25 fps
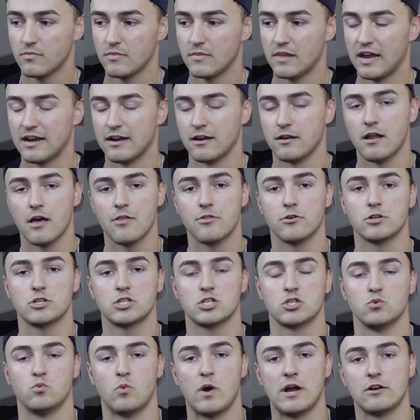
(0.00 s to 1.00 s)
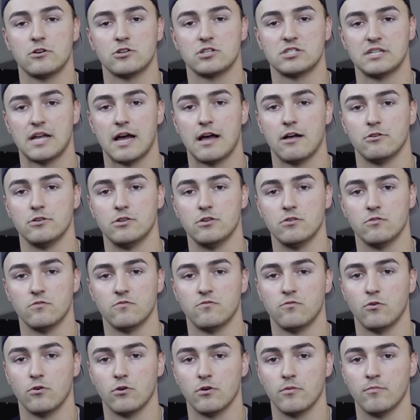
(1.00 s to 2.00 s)
And another sweater-style
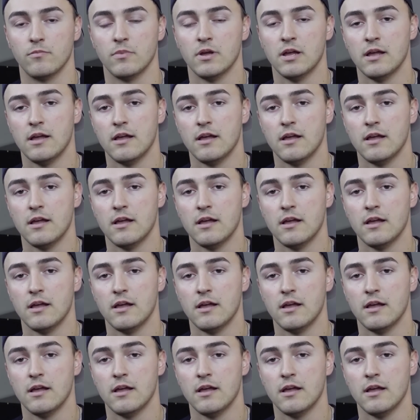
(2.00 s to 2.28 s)
uniform